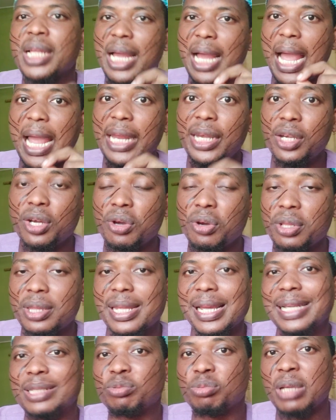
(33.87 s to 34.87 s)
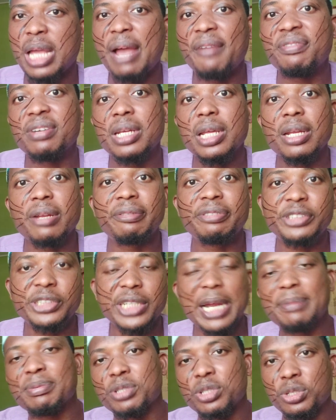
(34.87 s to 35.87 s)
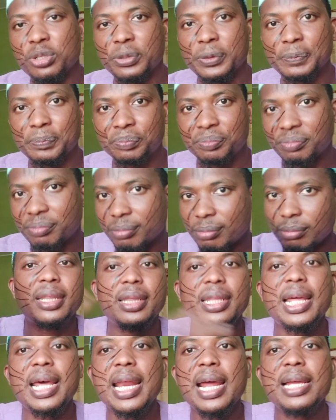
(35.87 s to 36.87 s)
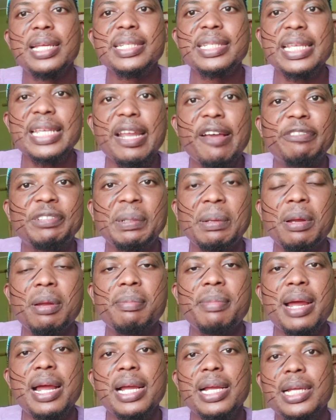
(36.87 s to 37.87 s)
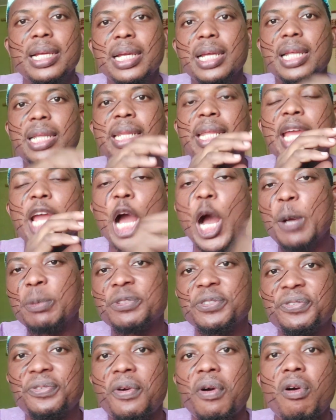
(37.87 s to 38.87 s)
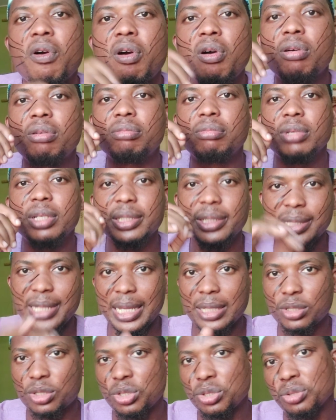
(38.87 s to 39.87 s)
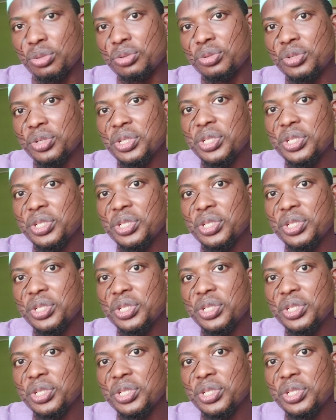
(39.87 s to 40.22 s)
I know that we have a lot of tribes too that are, instead of tribal mark, they opt for tattoo.